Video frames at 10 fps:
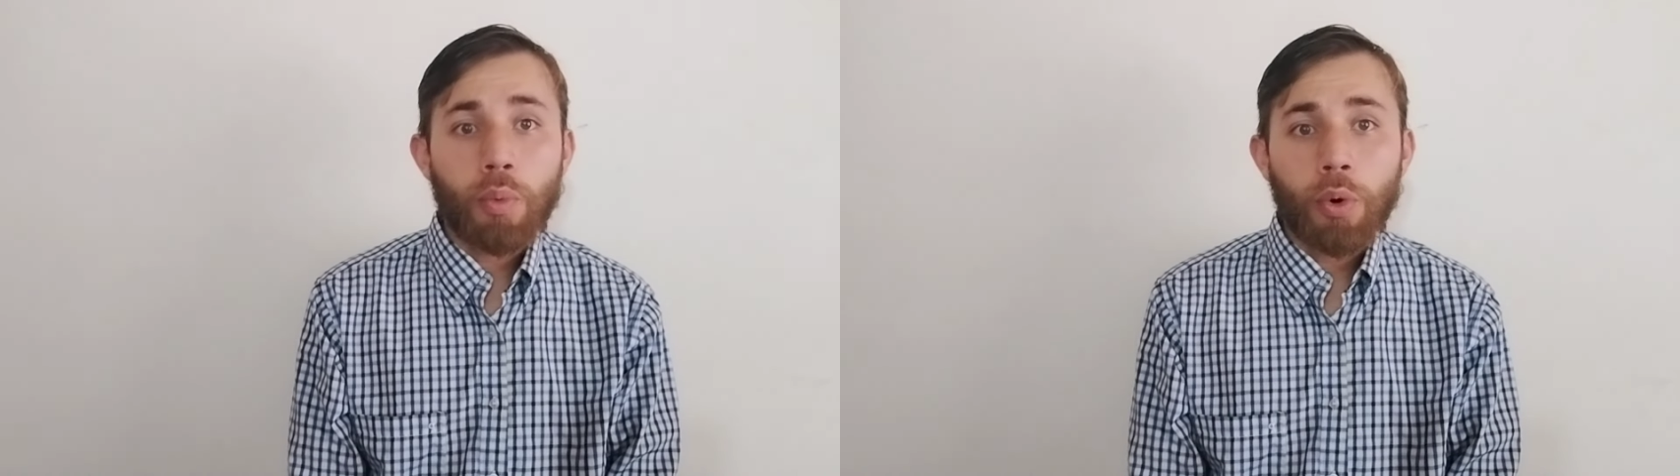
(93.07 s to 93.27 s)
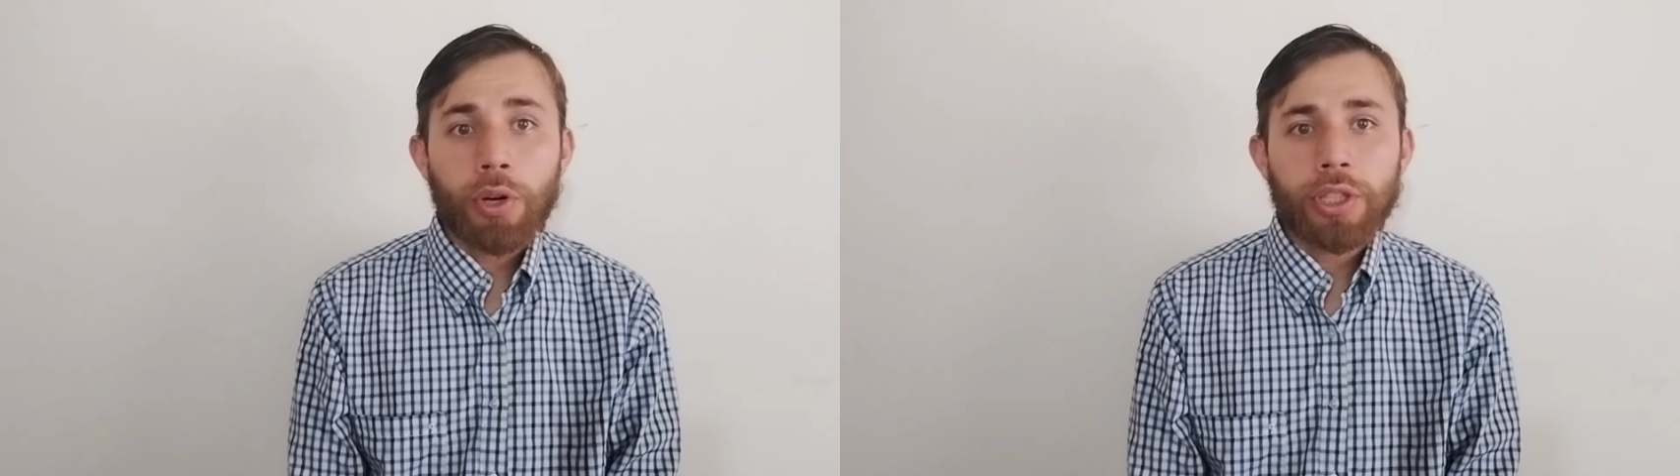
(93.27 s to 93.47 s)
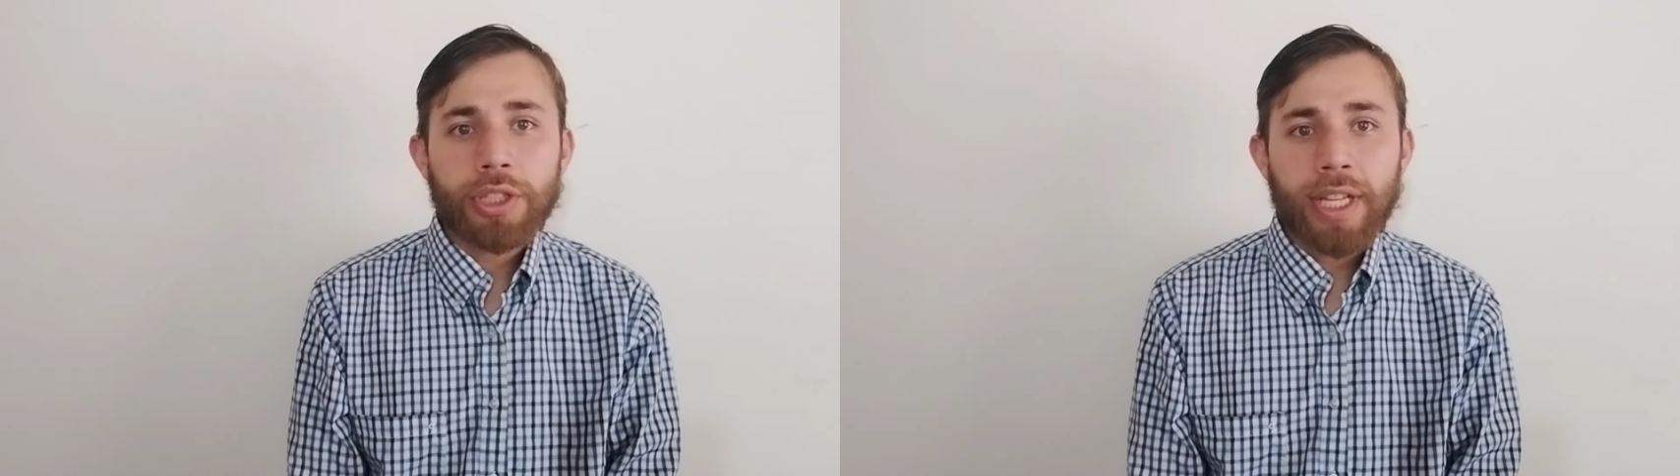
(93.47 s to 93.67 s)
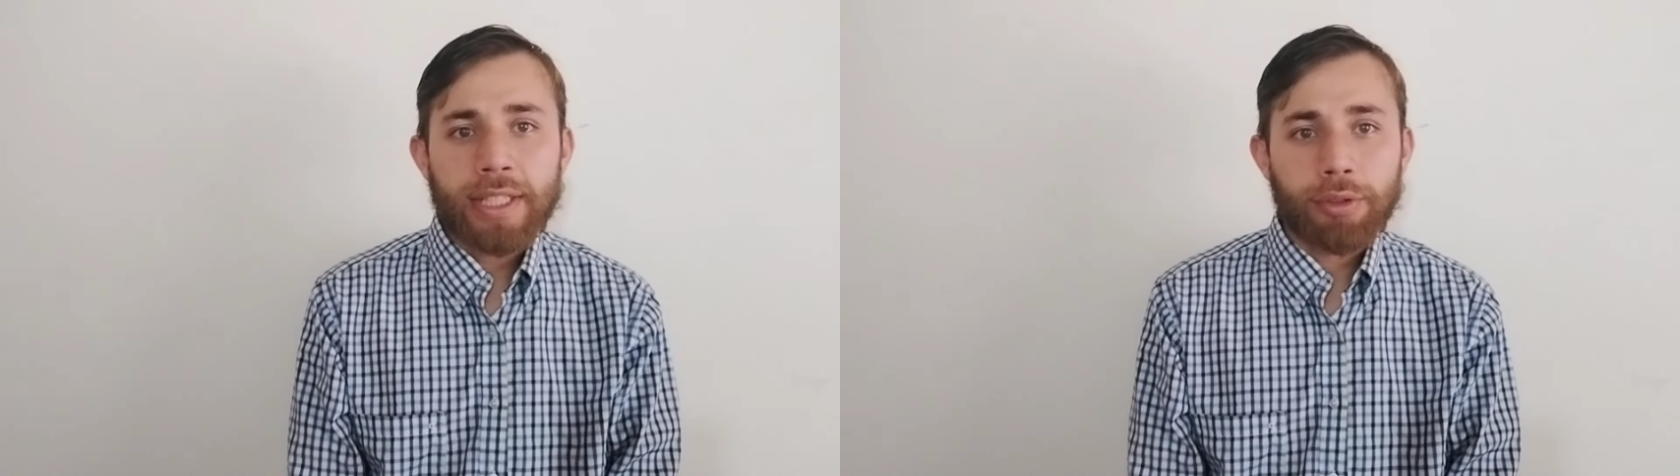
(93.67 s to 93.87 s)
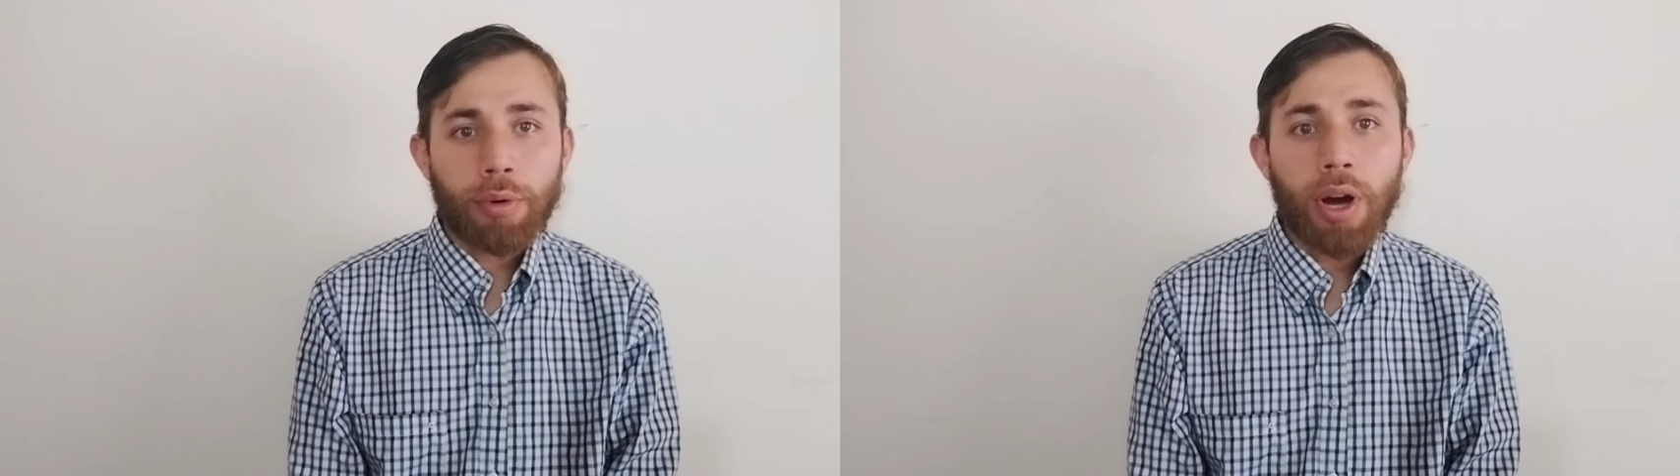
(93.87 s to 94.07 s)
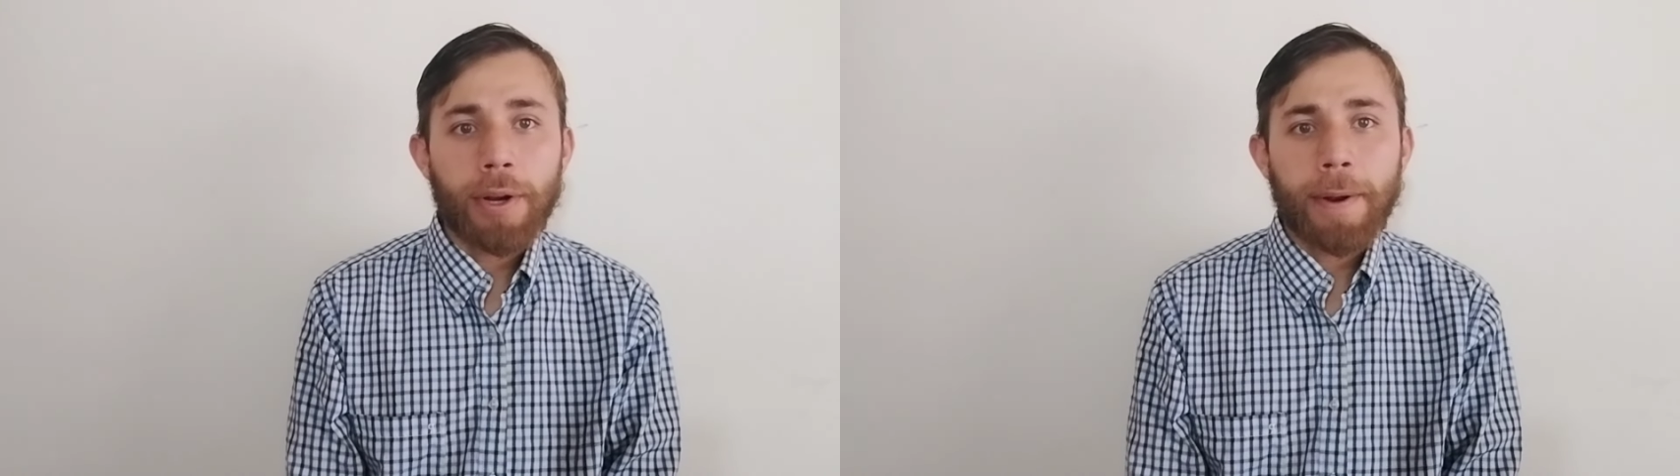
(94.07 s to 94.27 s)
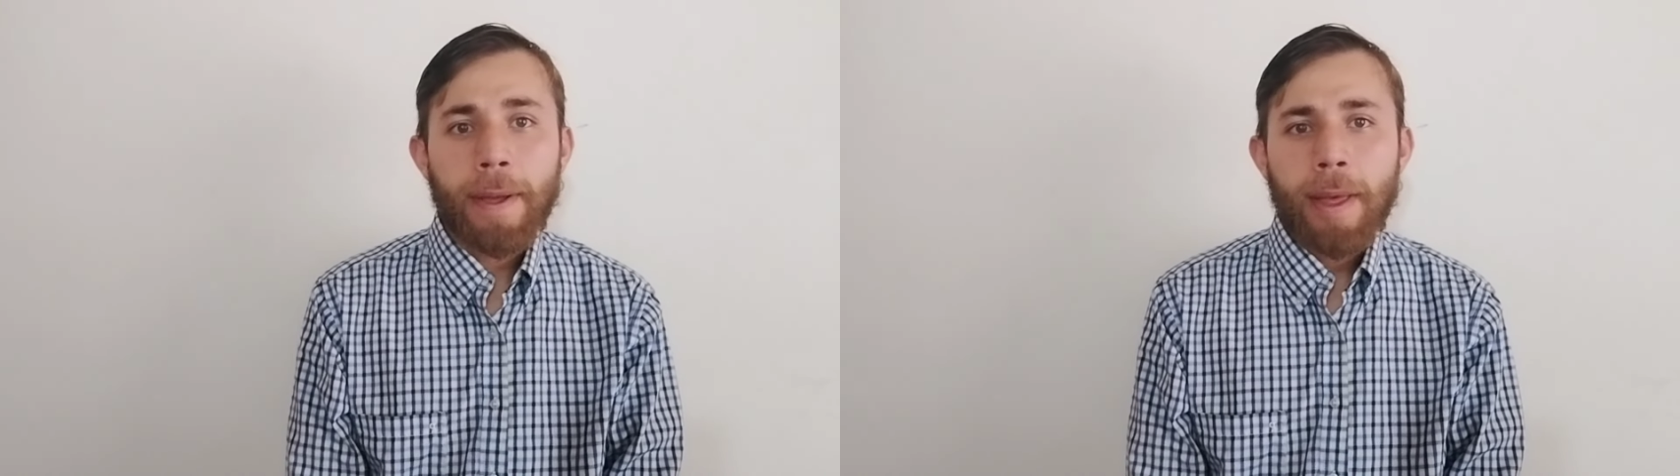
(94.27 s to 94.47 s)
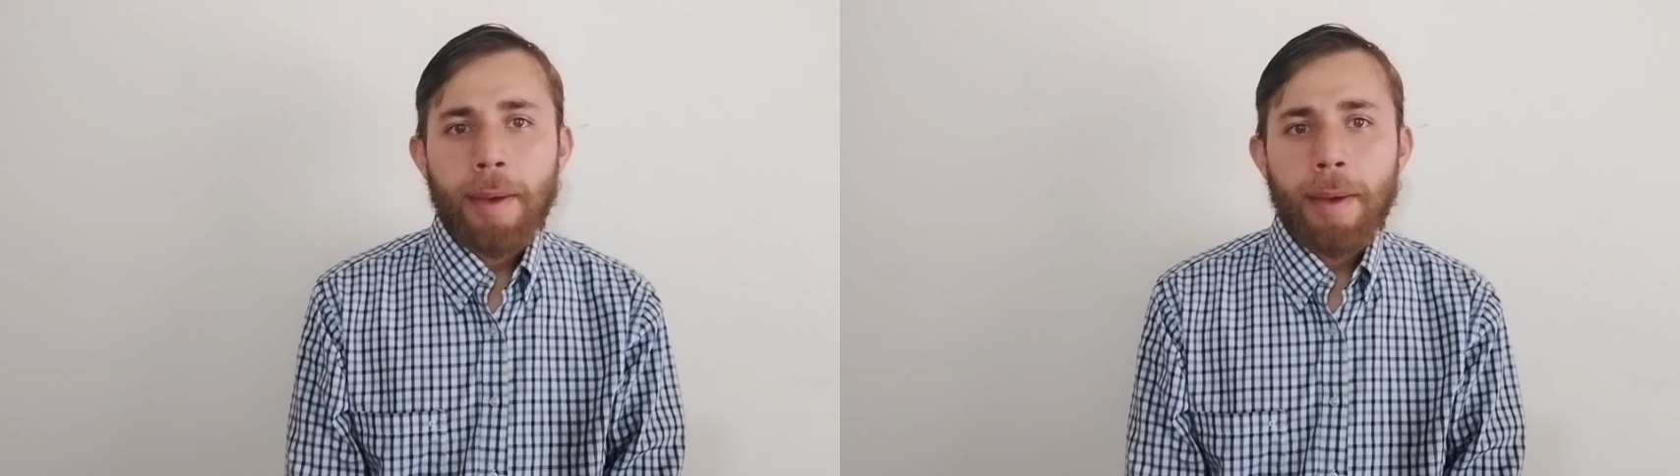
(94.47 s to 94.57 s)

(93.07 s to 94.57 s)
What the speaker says: words and so on,